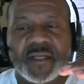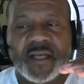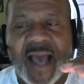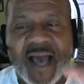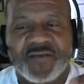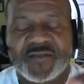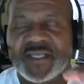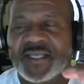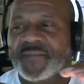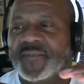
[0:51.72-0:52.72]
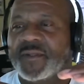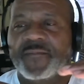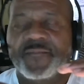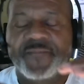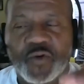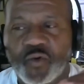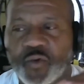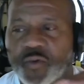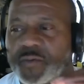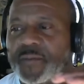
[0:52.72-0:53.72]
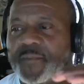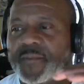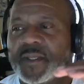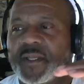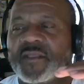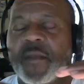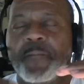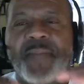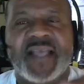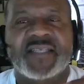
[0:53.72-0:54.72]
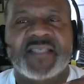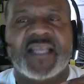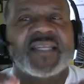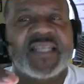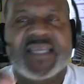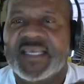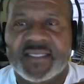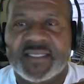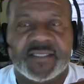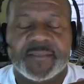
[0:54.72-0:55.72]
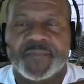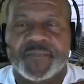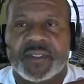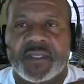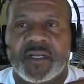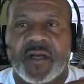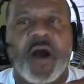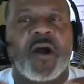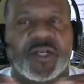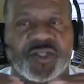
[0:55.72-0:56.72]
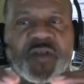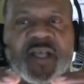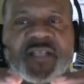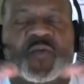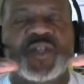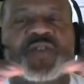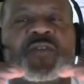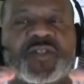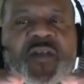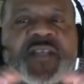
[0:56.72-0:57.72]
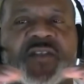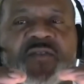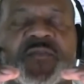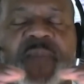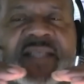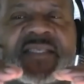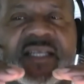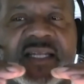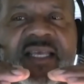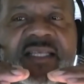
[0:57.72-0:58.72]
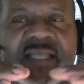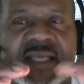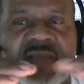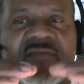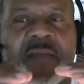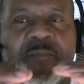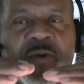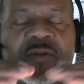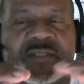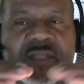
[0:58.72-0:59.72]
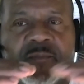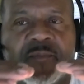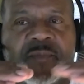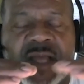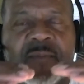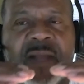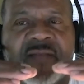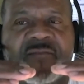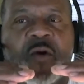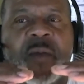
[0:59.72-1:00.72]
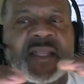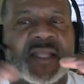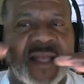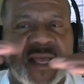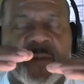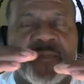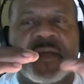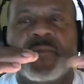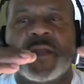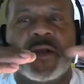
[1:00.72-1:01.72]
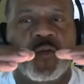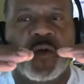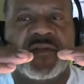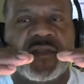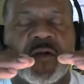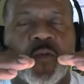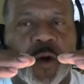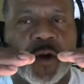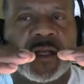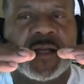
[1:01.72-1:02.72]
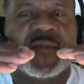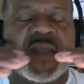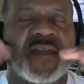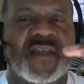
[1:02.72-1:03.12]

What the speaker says: housing, food. The basic needs are addressed. When you address those basic needs and give that person that platform, and then help them with their work, and